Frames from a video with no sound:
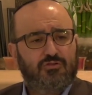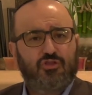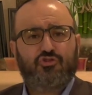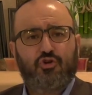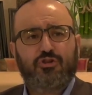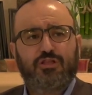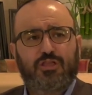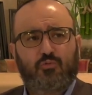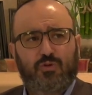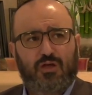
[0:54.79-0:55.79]
the journey
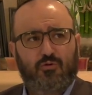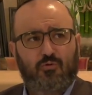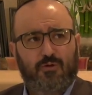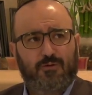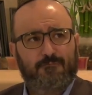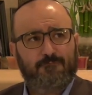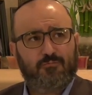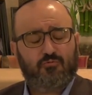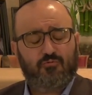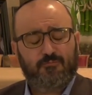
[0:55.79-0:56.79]
that we are going
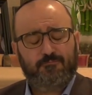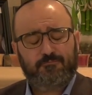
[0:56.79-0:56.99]
through,